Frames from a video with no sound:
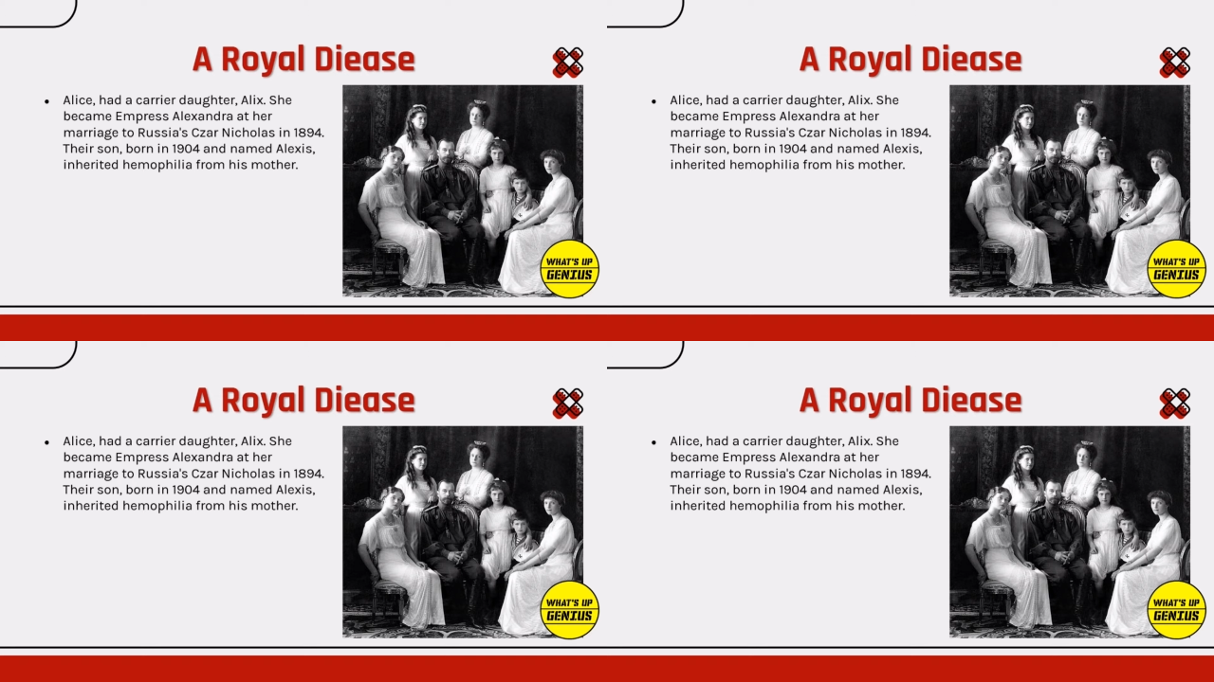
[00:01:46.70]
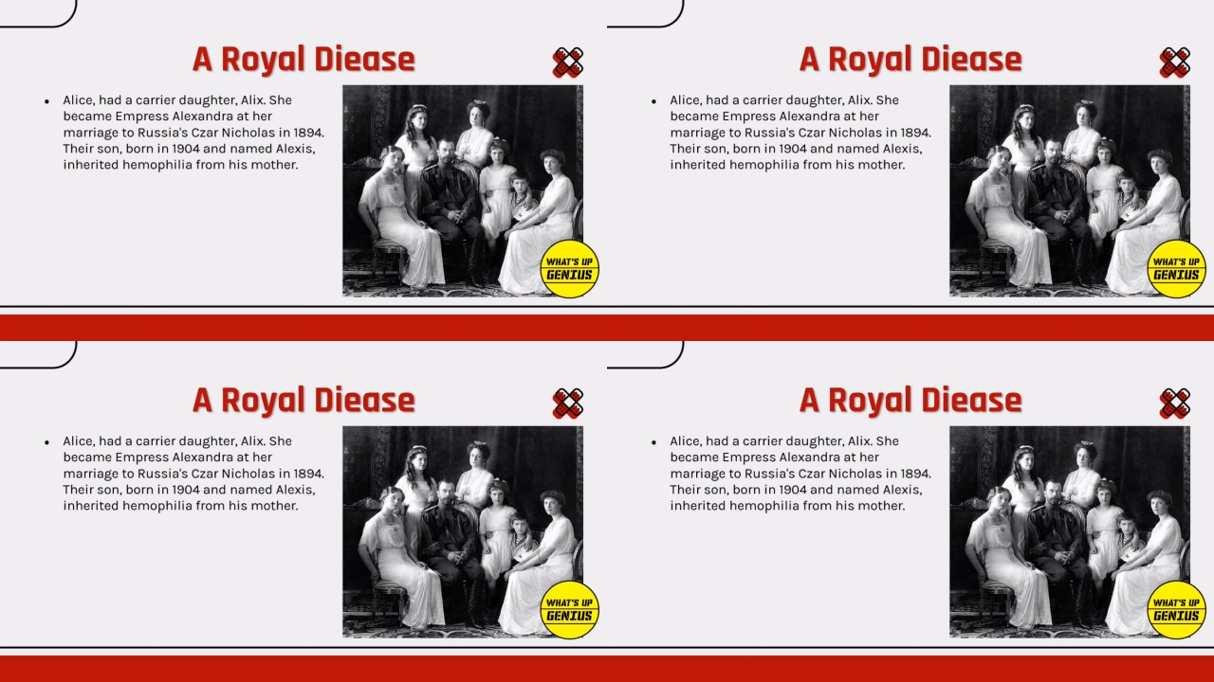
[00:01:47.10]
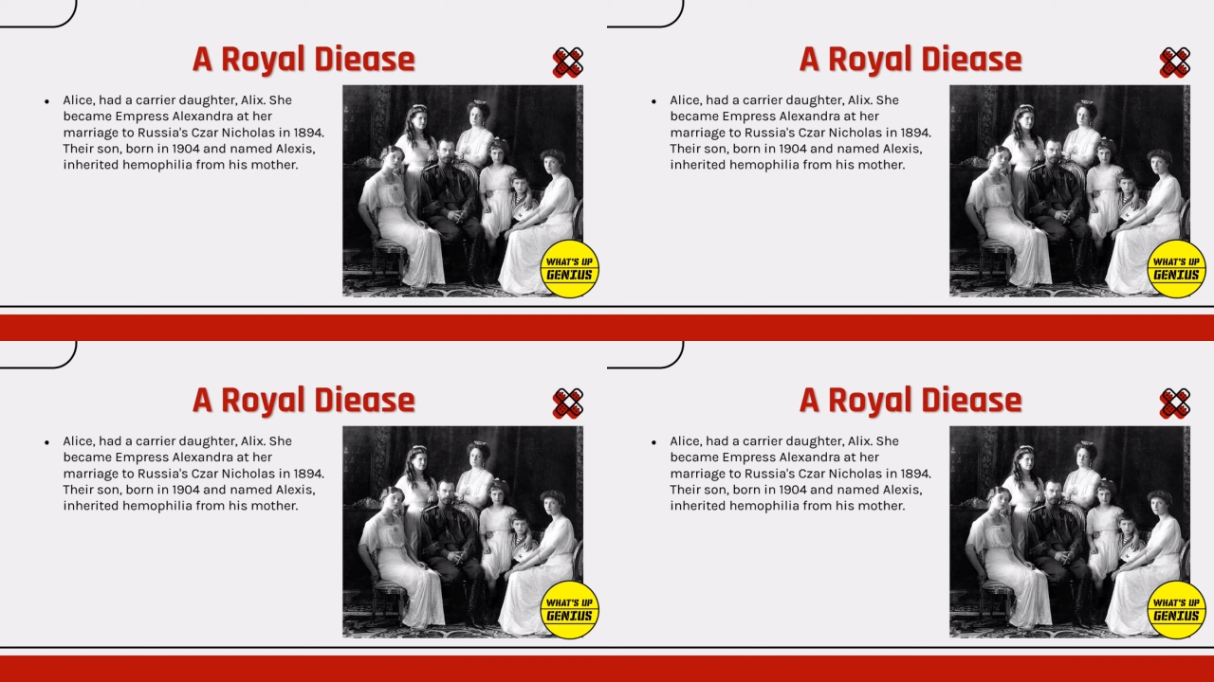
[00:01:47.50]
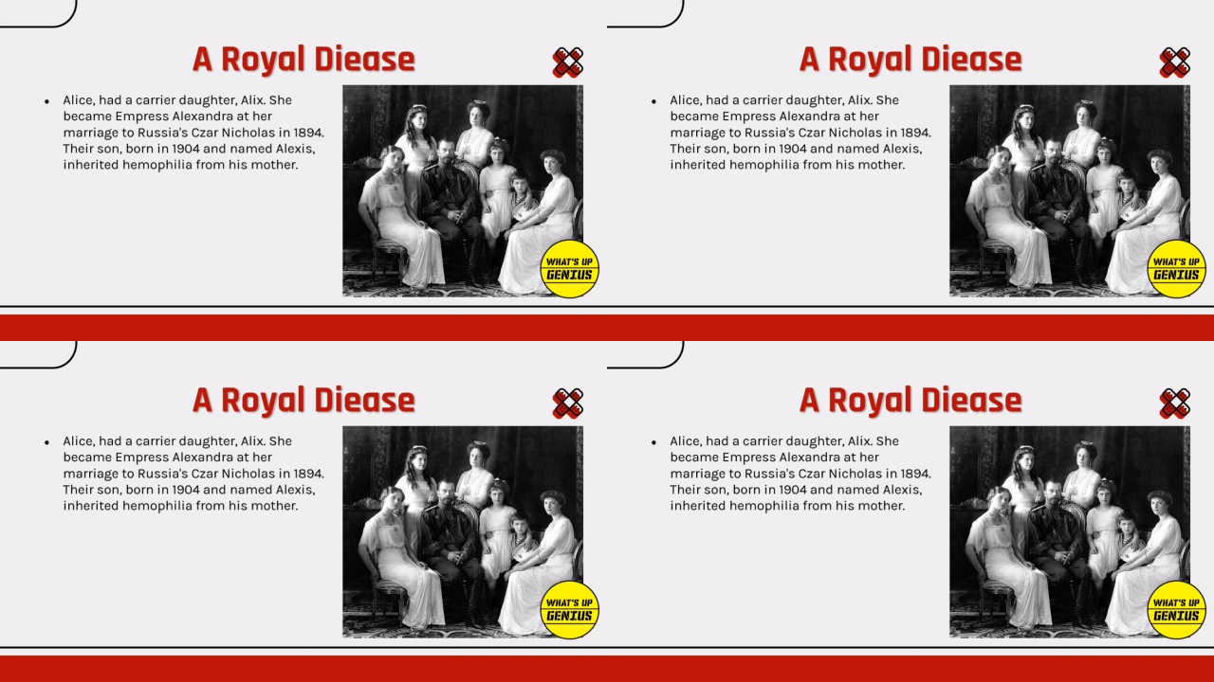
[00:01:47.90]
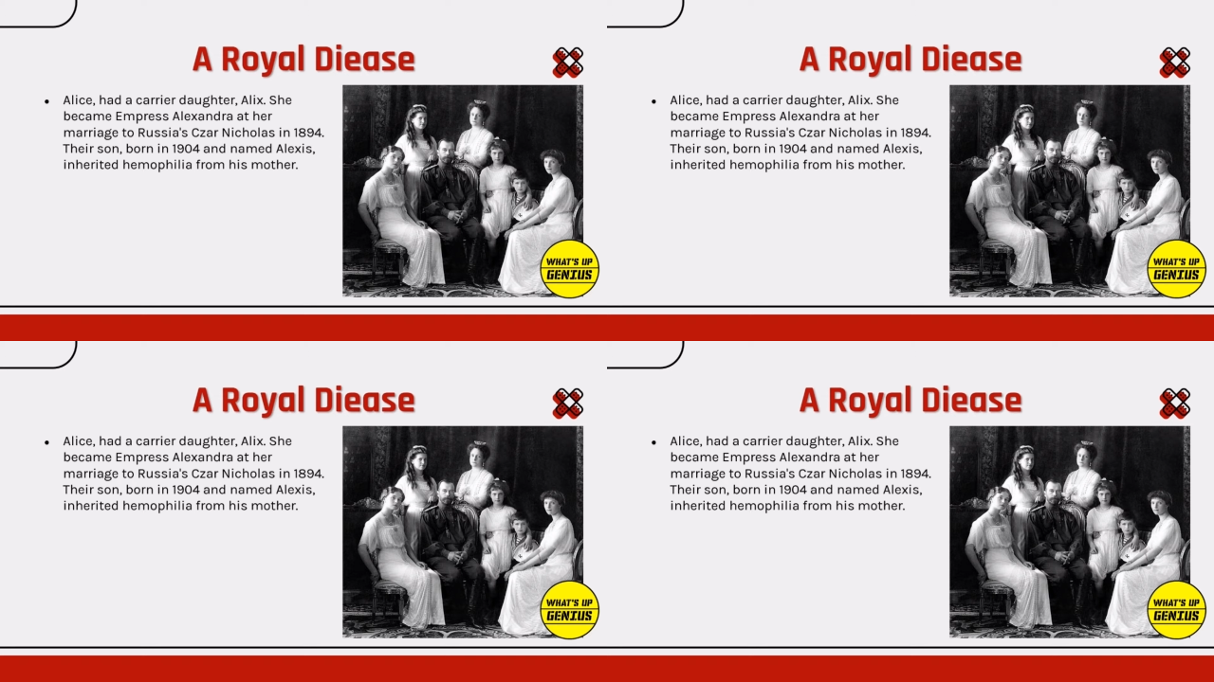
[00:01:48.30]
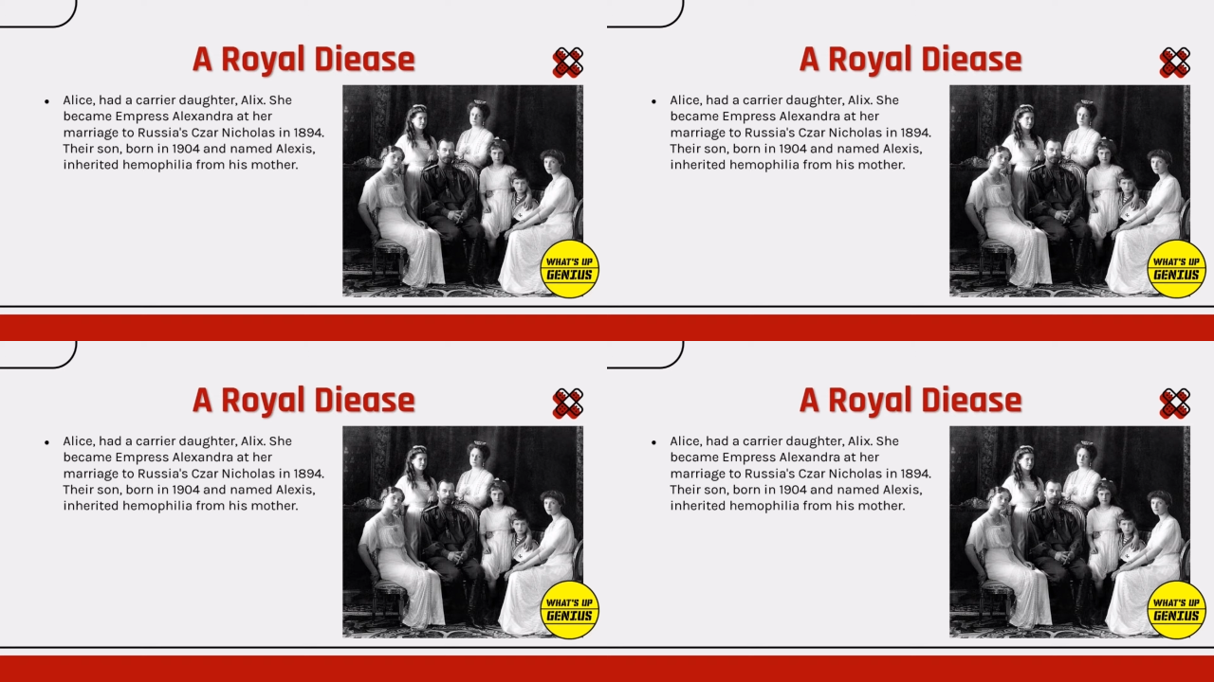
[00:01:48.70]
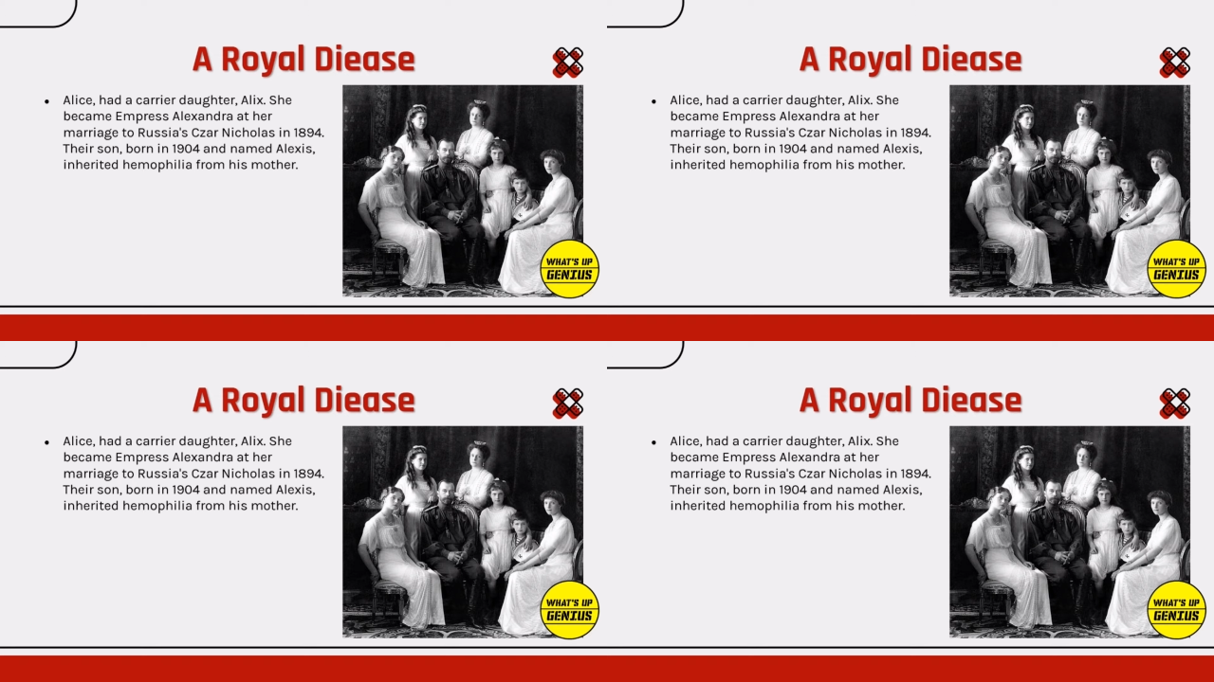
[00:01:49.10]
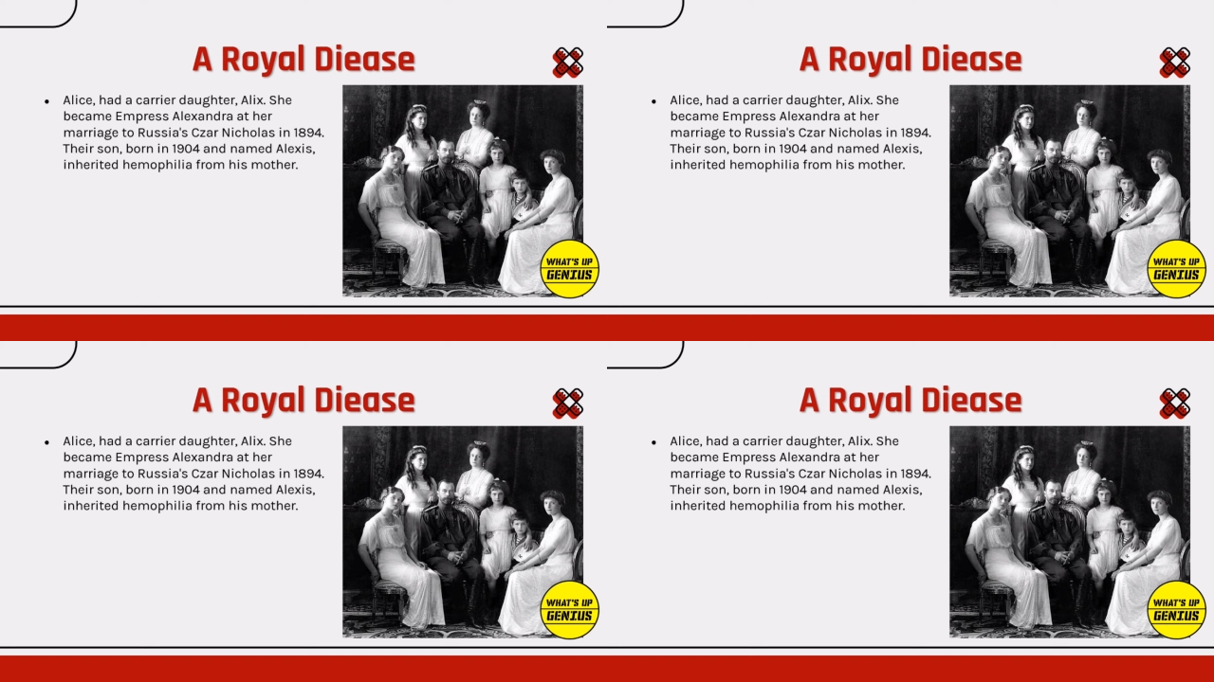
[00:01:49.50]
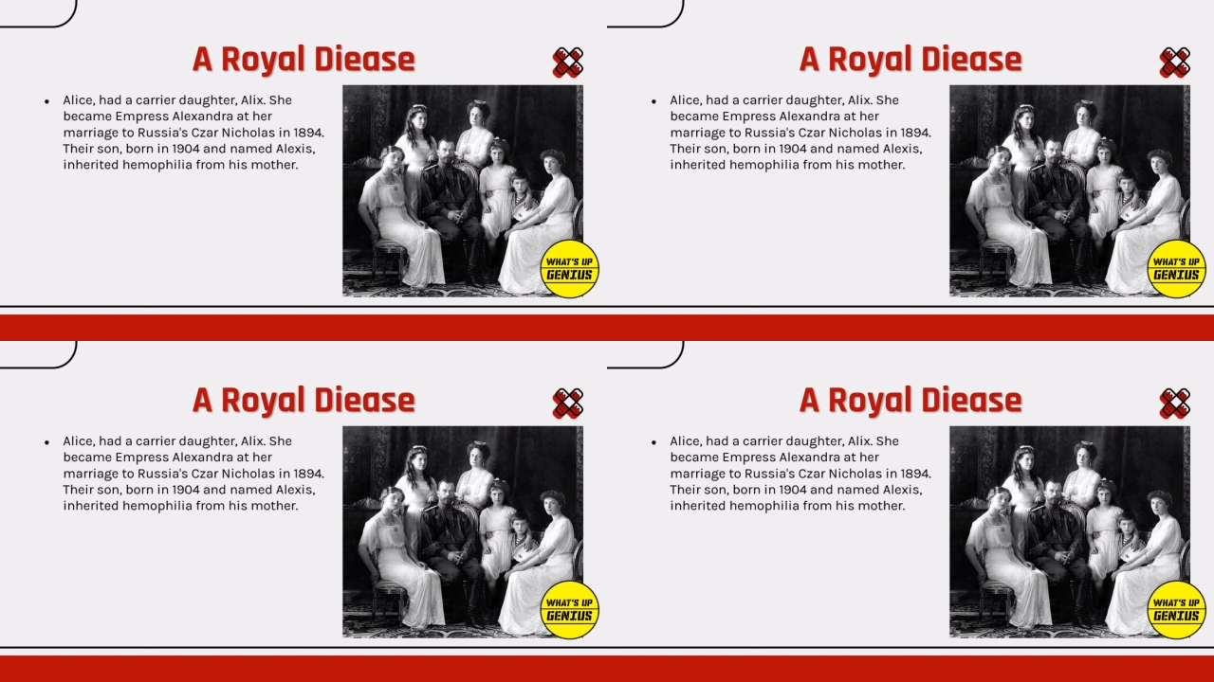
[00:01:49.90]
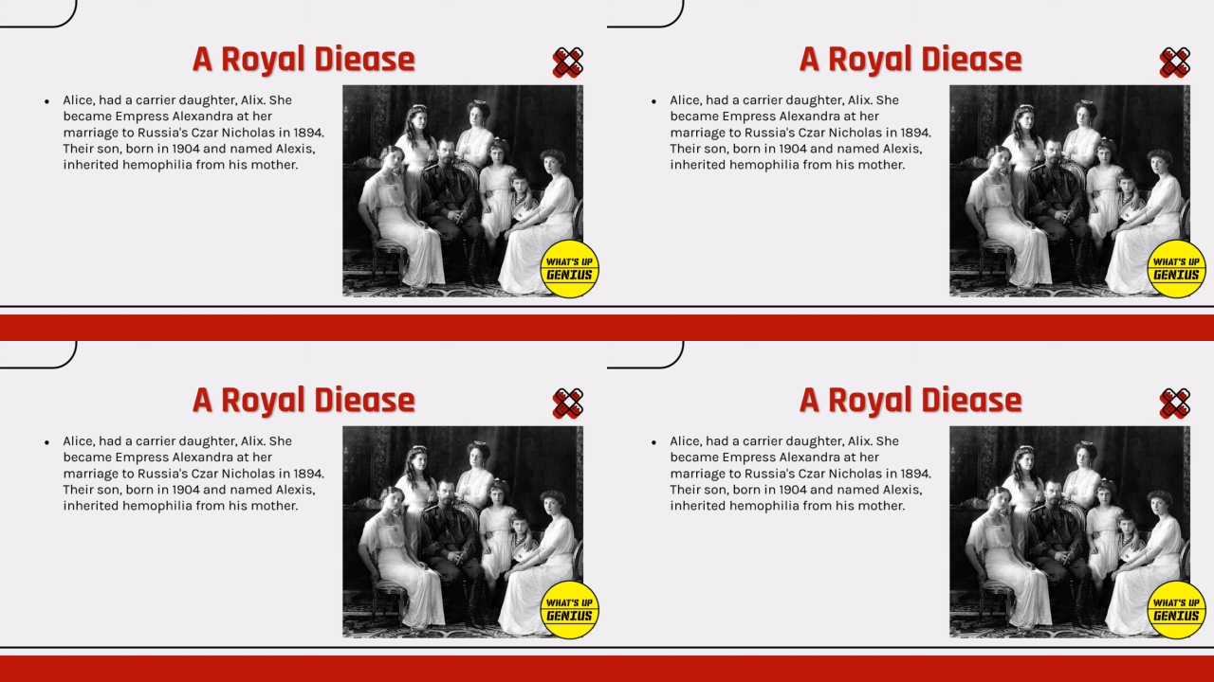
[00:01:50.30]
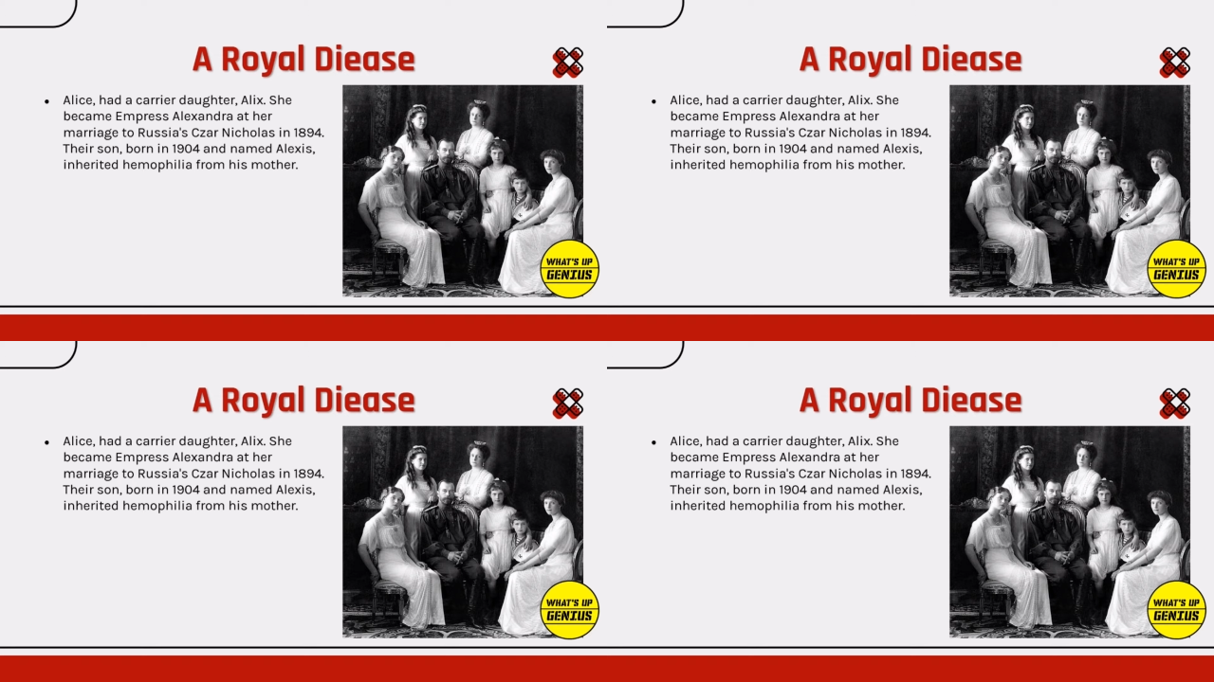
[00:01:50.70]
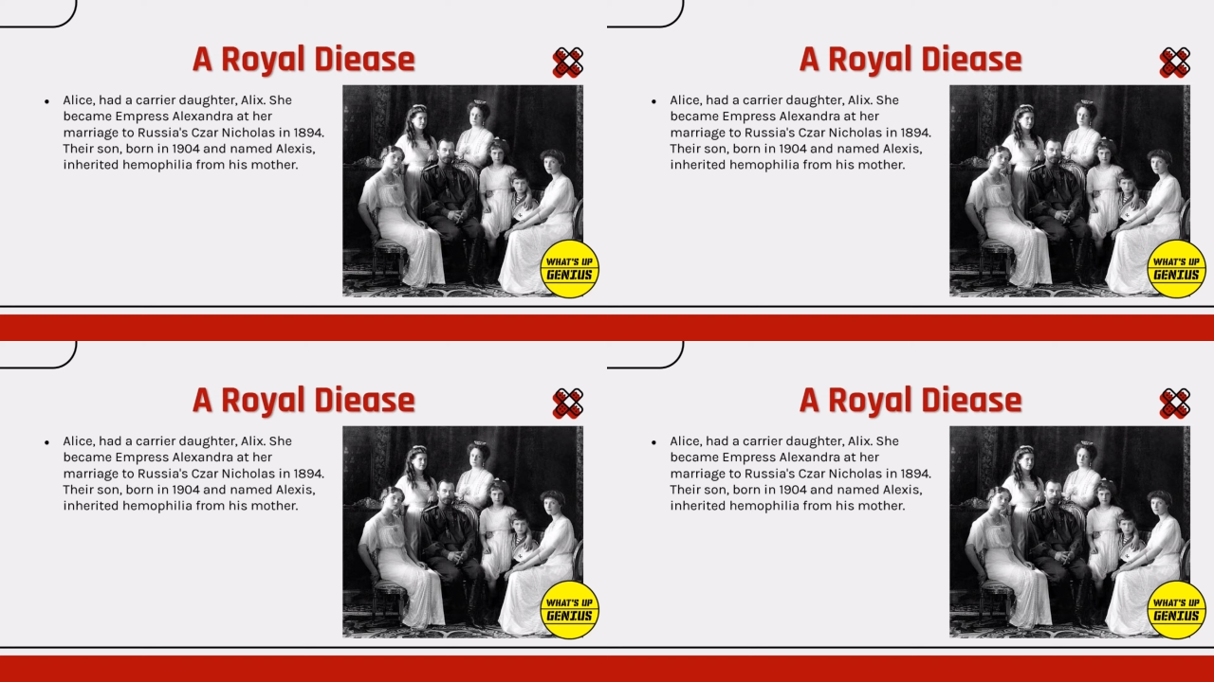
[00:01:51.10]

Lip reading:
[unreadable: no face in view]